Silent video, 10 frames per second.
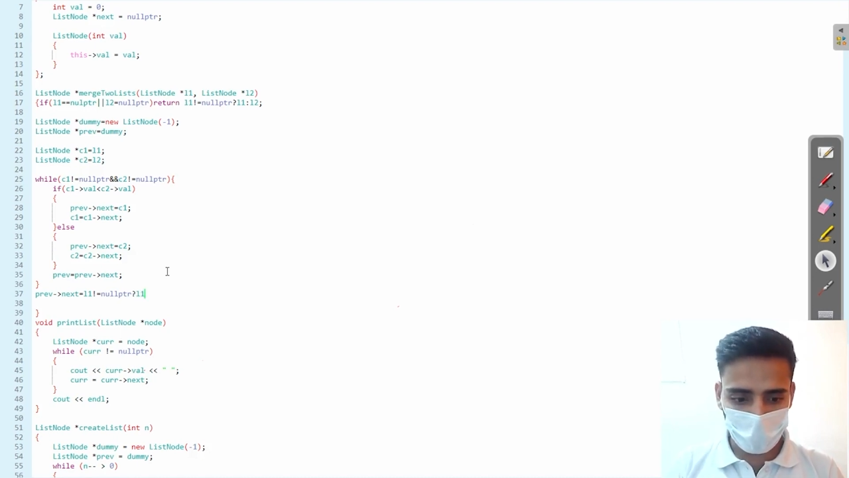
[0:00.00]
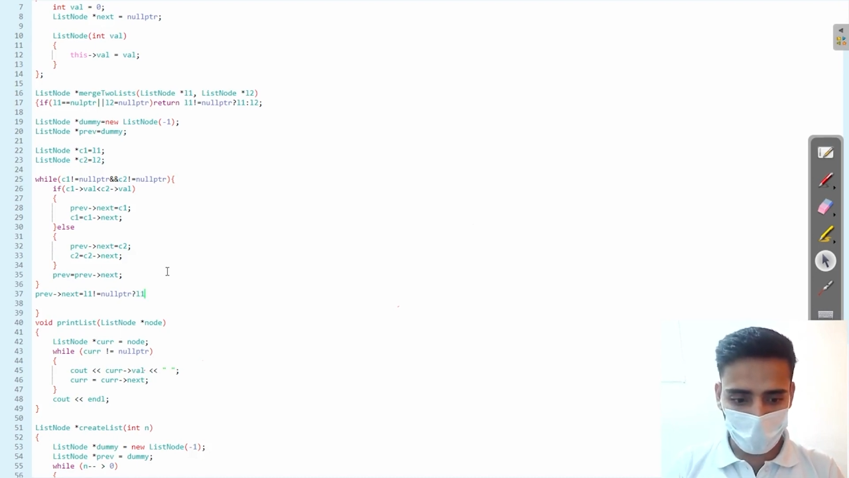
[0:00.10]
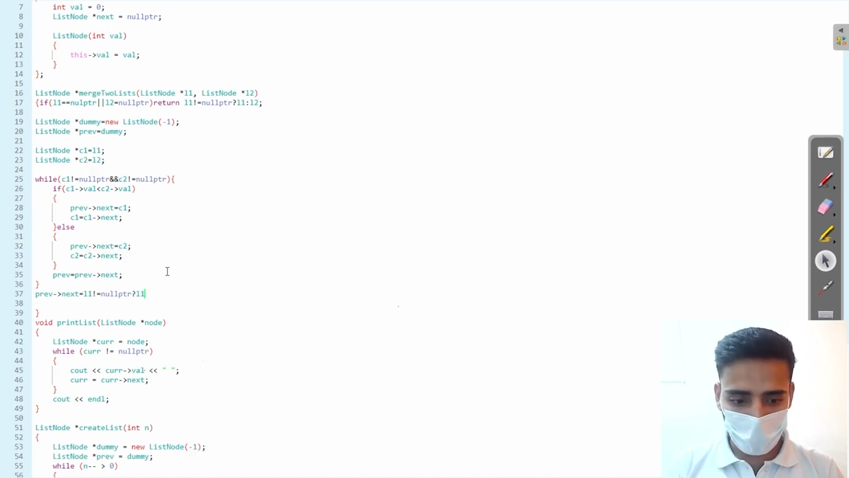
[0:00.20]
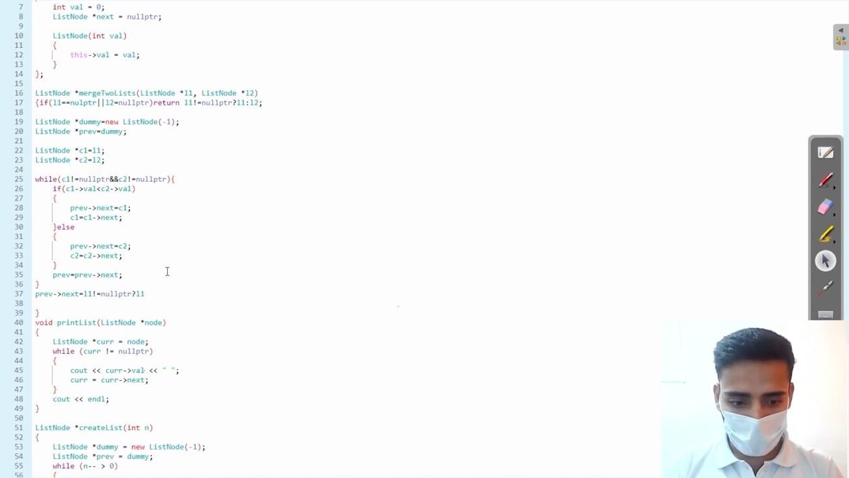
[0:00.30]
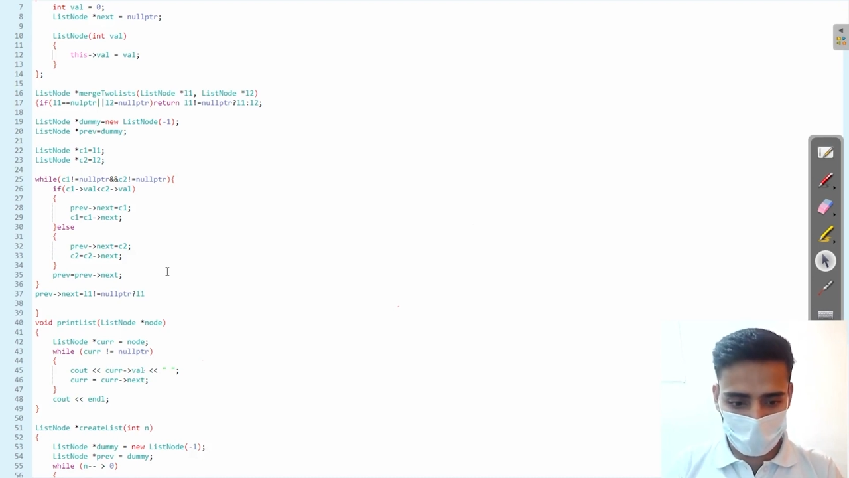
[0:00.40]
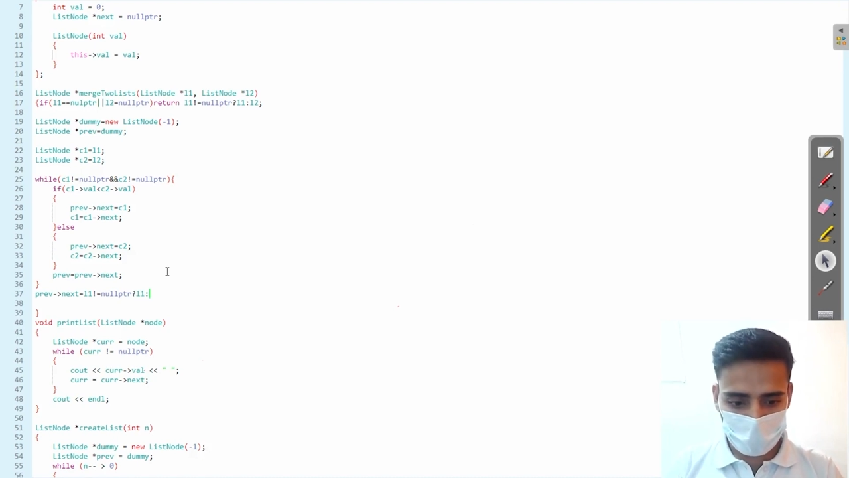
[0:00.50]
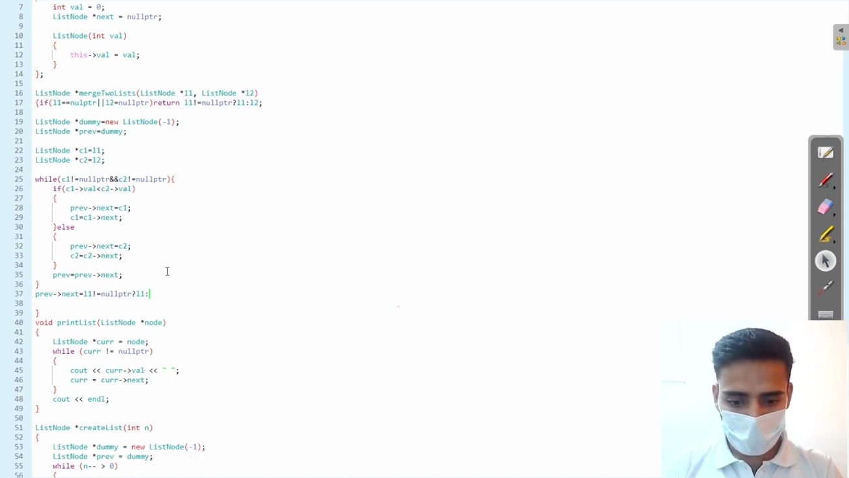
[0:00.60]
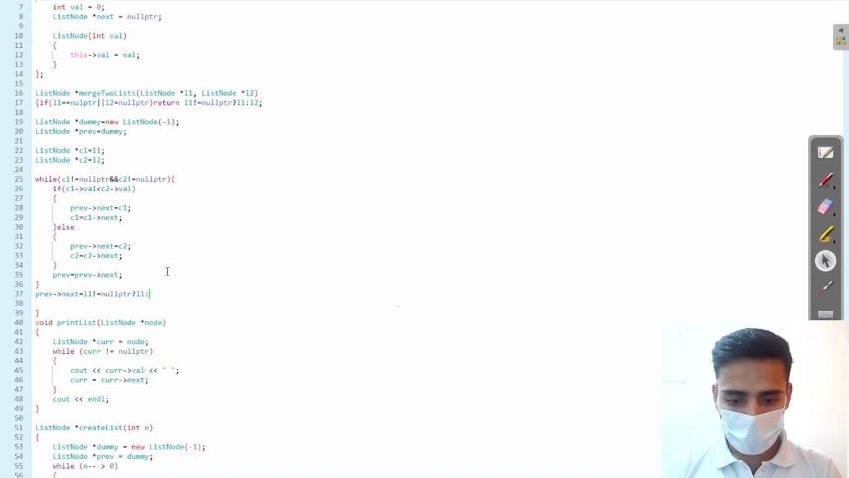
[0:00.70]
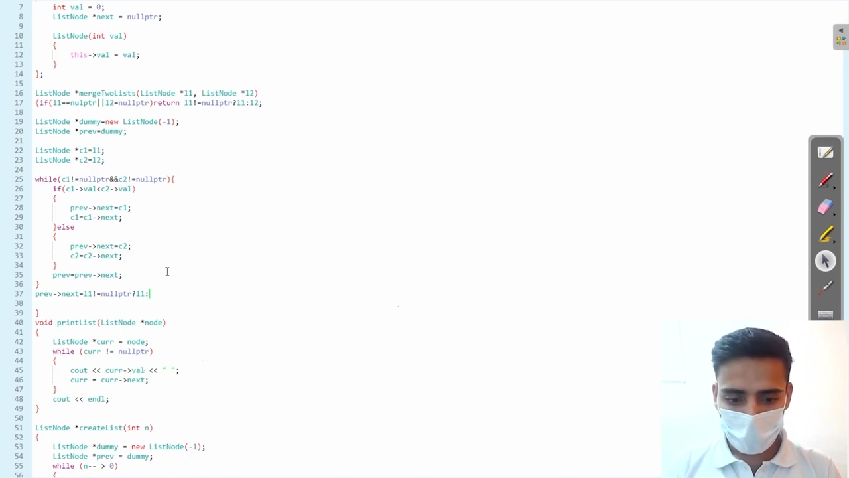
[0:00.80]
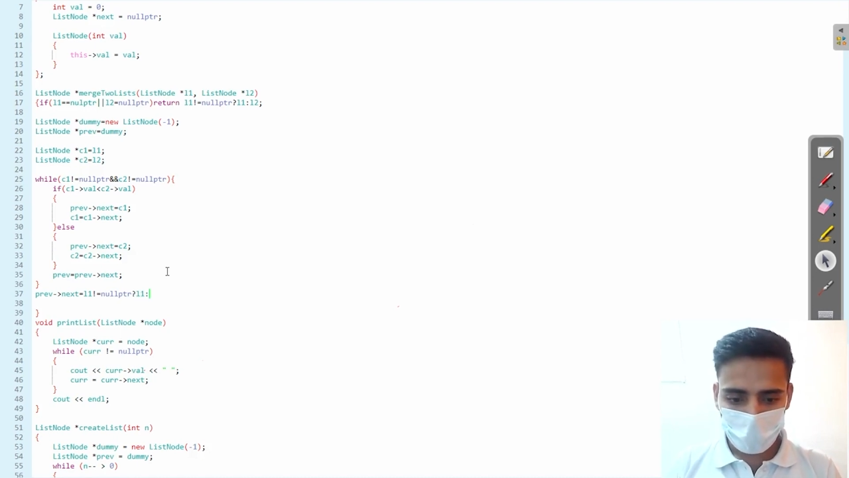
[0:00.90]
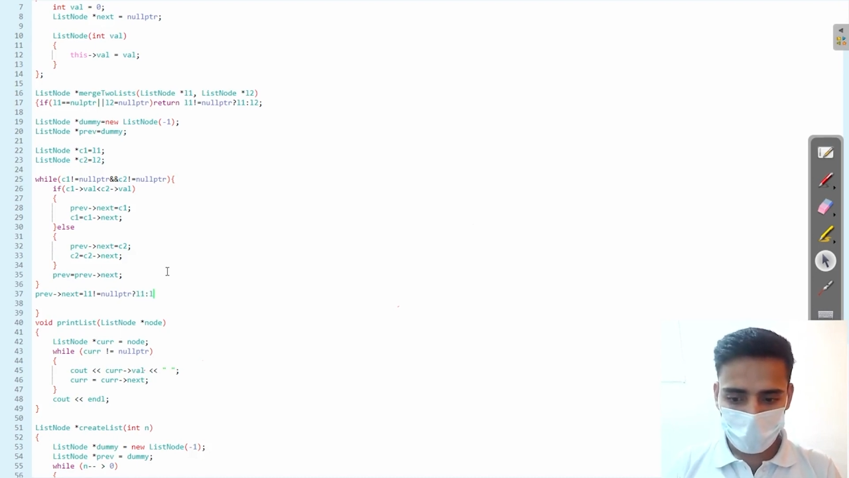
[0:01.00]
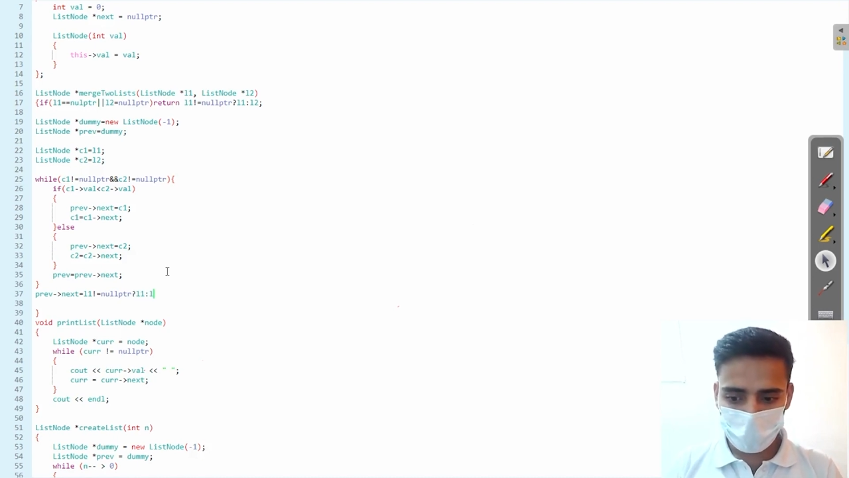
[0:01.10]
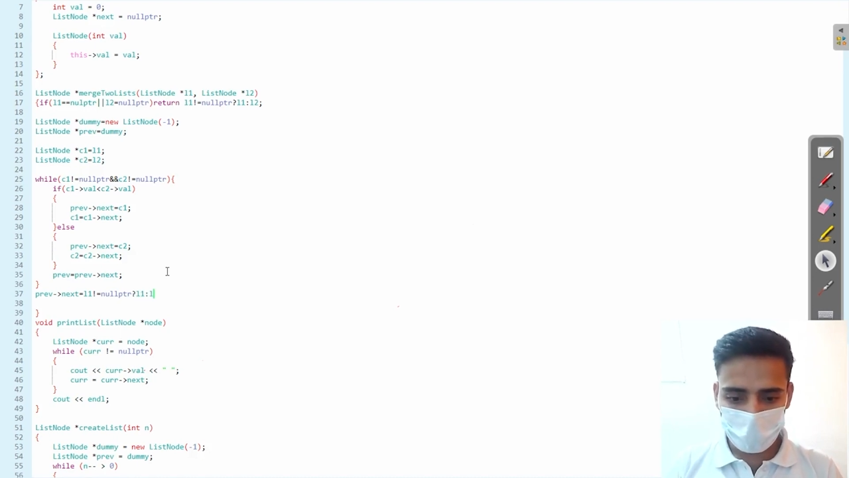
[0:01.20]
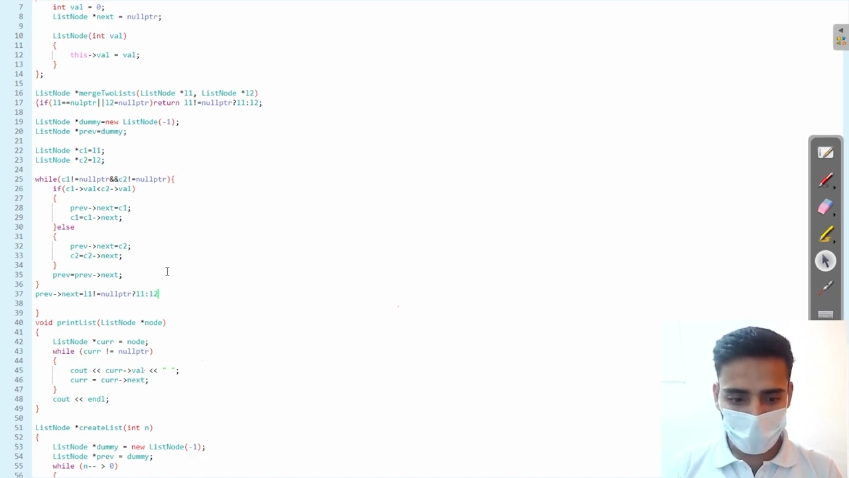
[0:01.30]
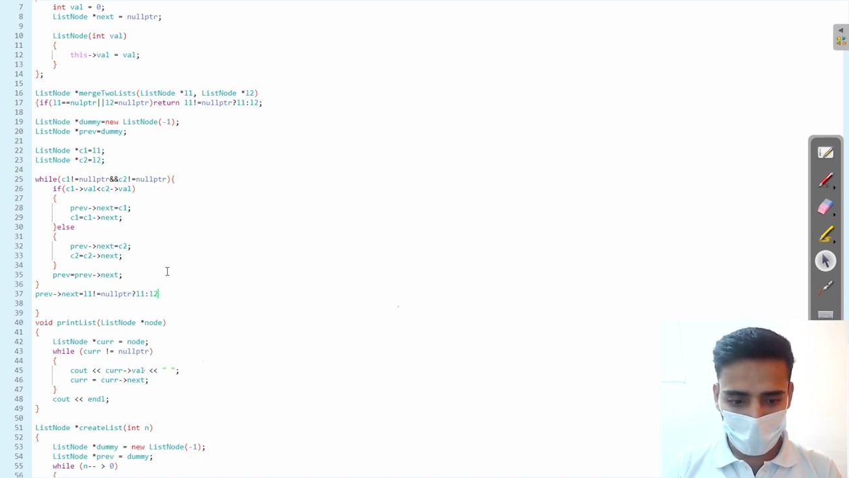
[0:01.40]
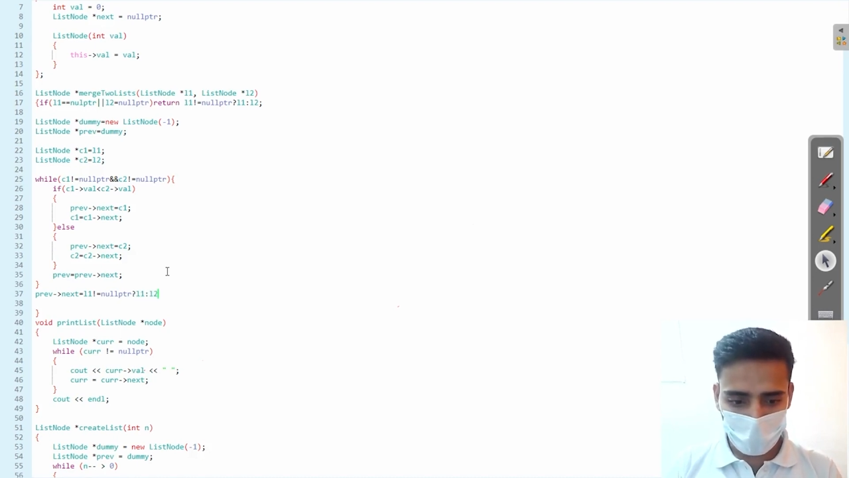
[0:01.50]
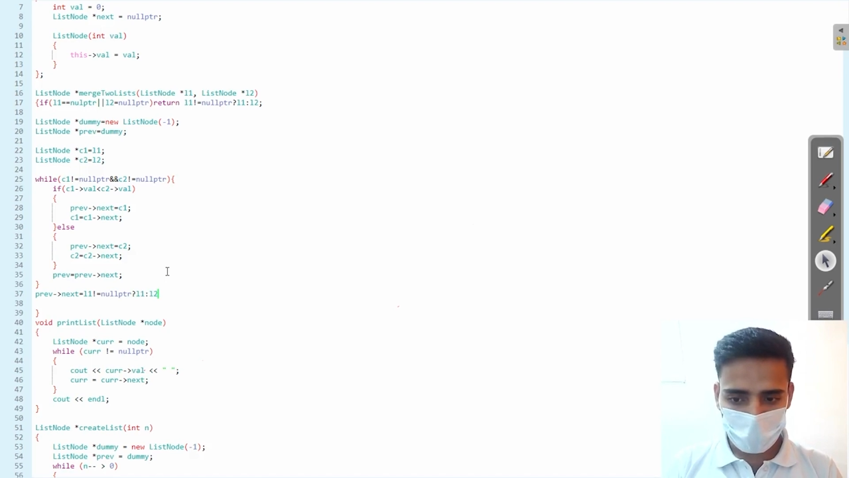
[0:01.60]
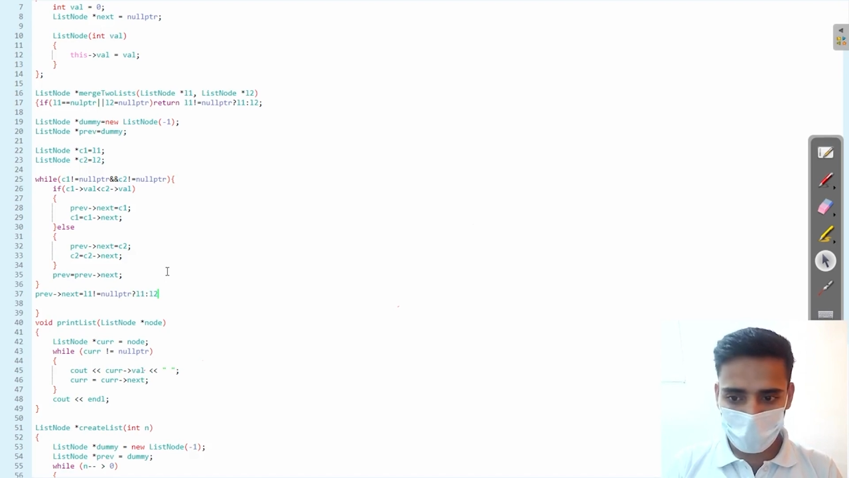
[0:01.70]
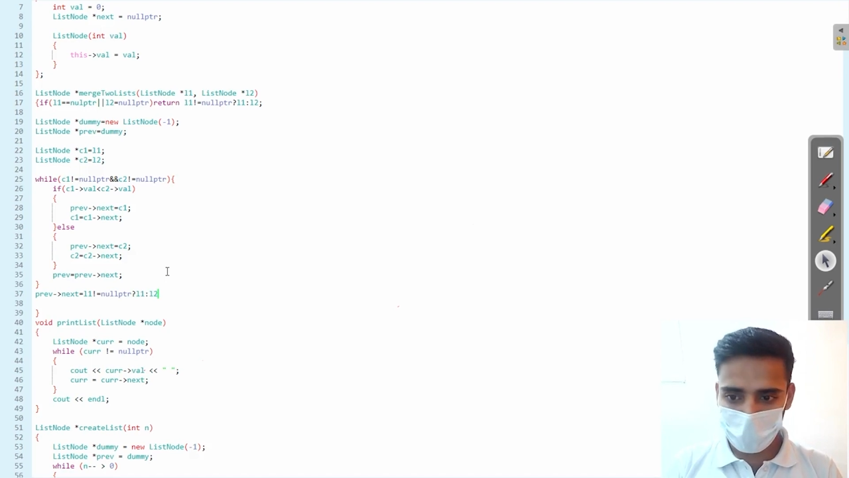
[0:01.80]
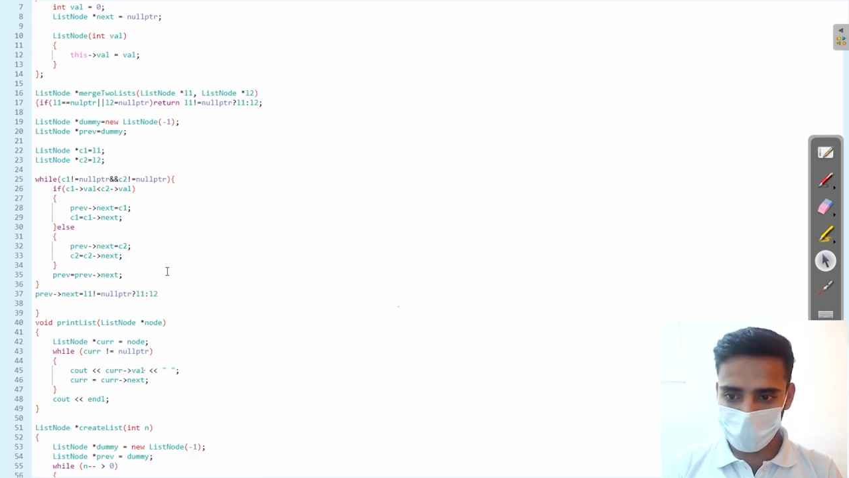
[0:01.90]
else we will add
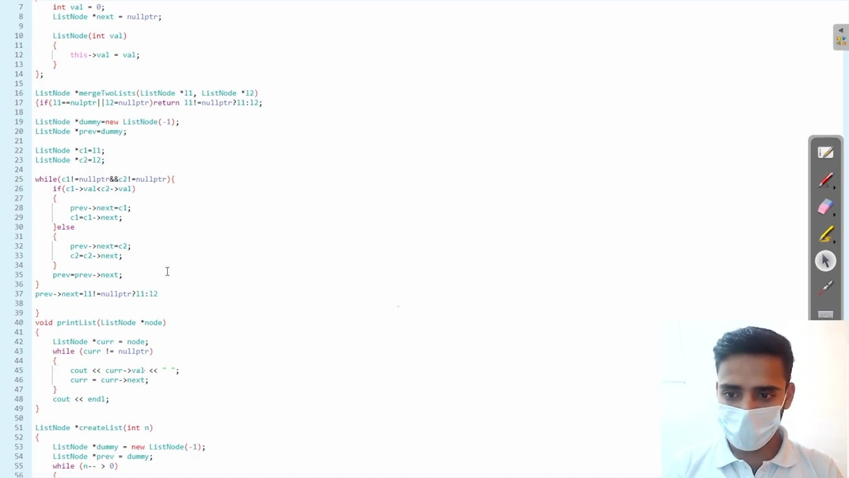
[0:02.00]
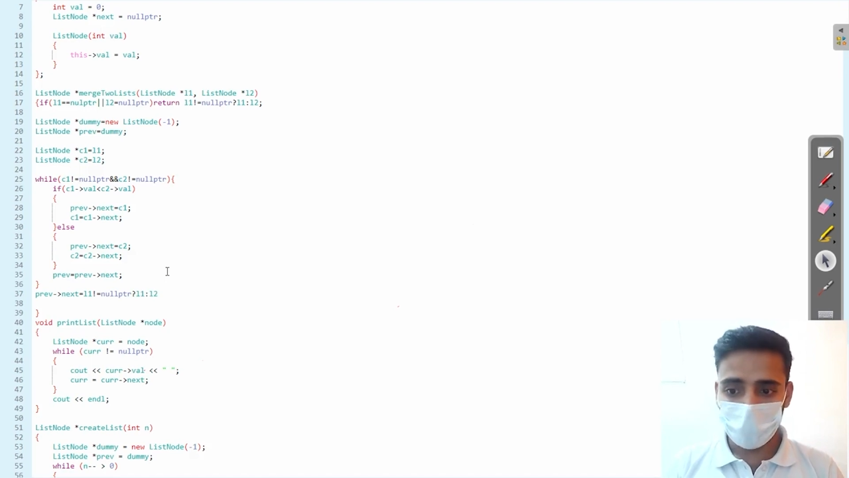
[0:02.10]
L2,